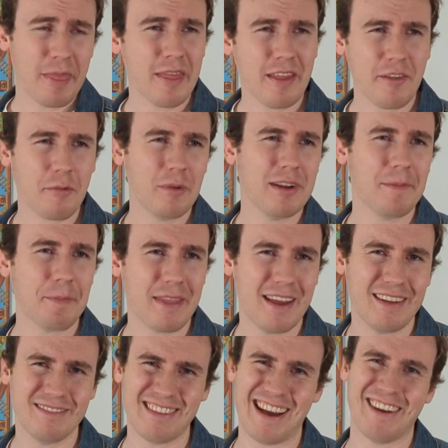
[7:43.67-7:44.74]
this one,
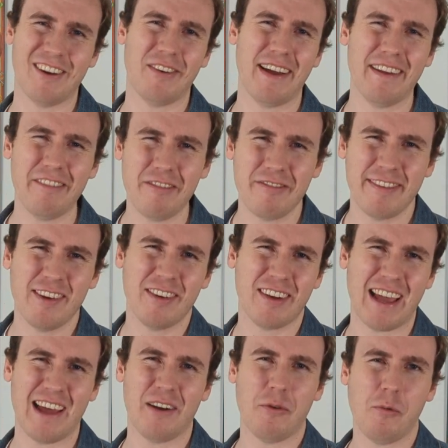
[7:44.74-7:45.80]
I don't know, I even feel
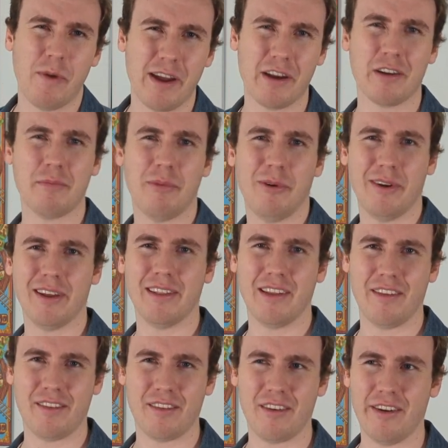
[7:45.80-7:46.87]
kind of weird putting
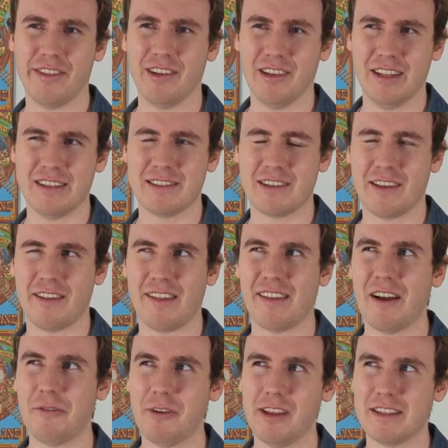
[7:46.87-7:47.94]
this on the list because it's
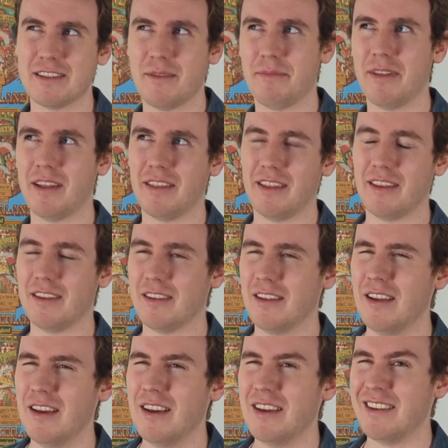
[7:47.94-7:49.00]
not really something that you
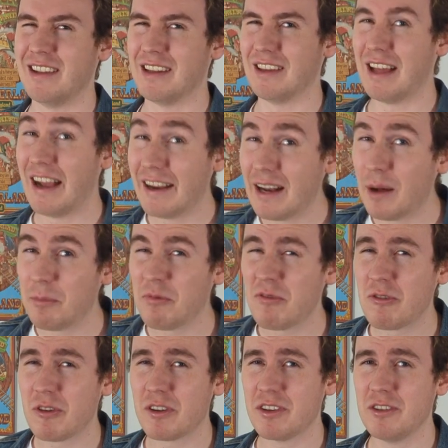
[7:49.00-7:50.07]
line up
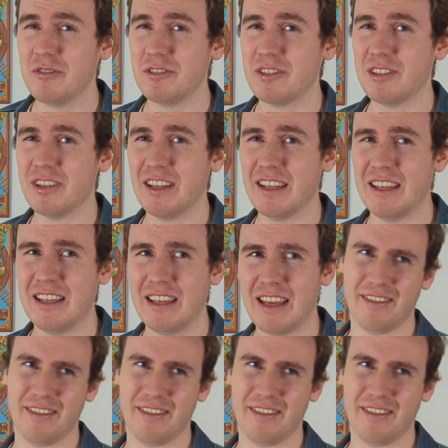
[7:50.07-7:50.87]
for usually.